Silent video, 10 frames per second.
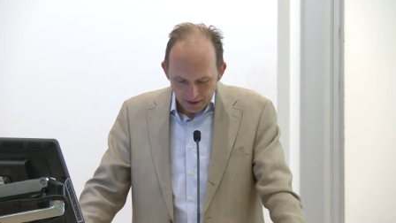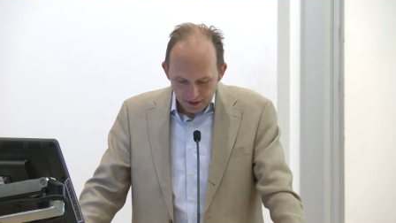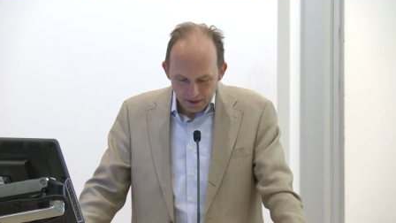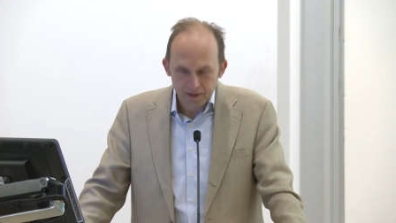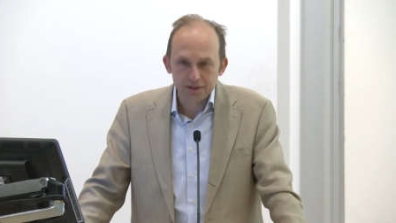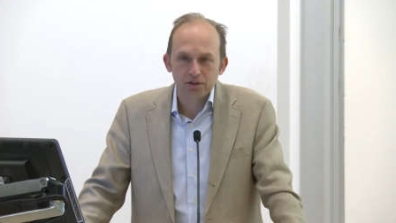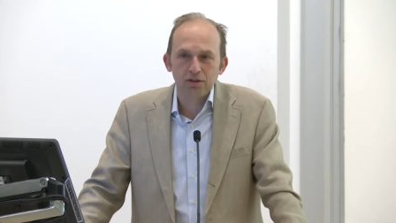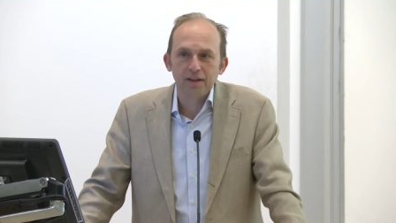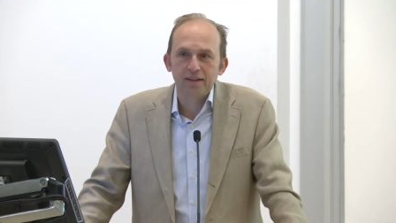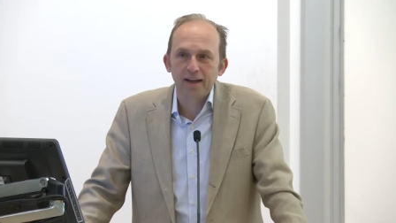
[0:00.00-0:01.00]
in these
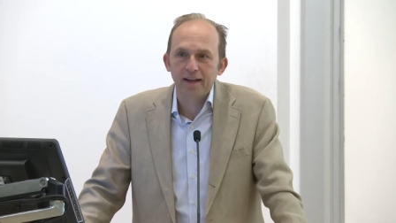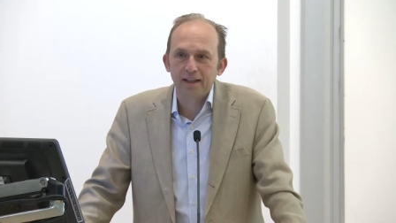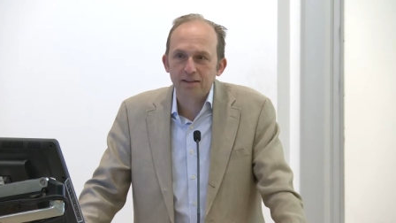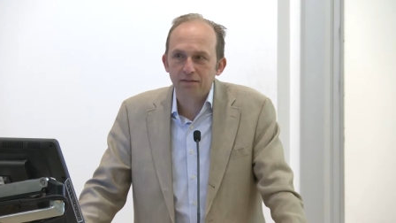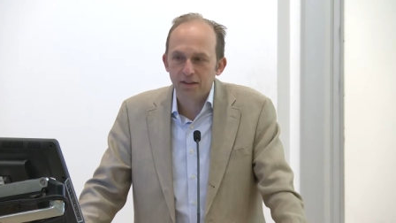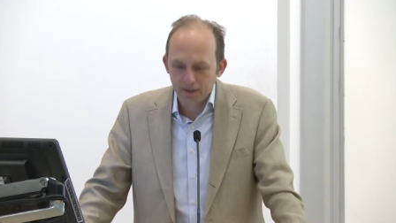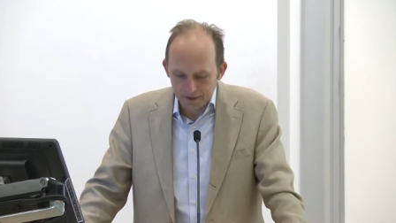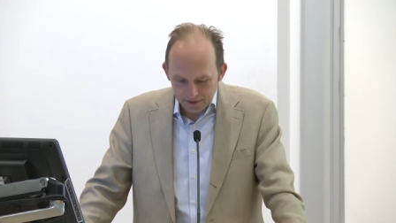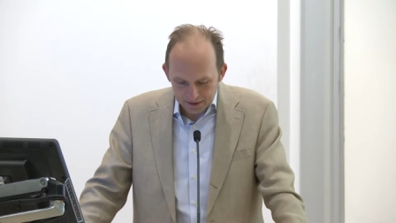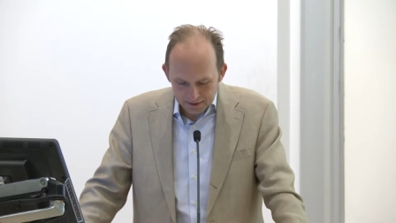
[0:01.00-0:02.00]
early decades of the
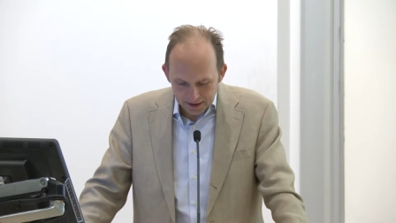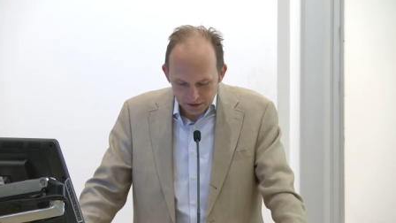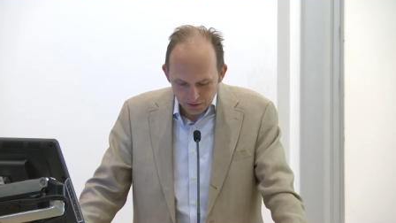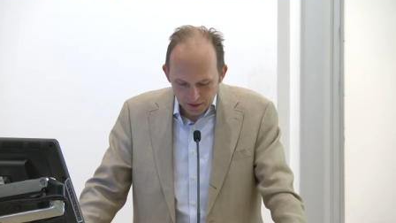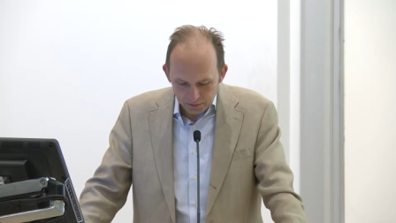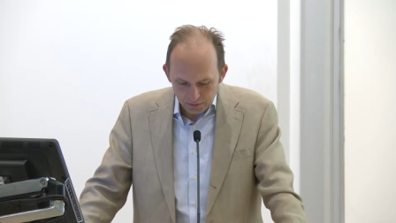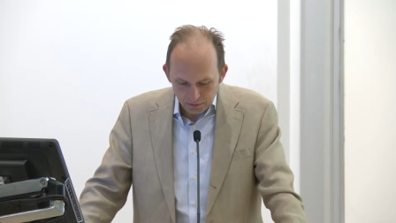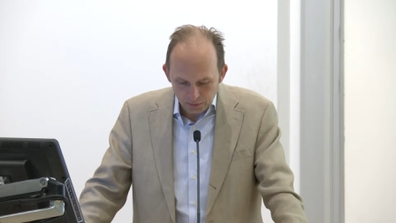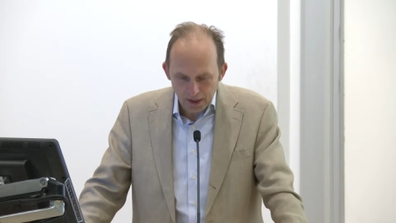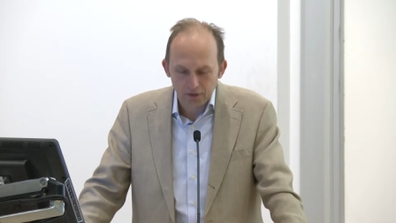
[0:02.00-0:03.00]
19th century
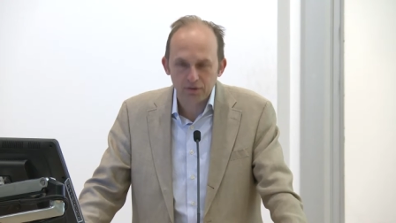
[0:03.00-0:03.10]
that Brown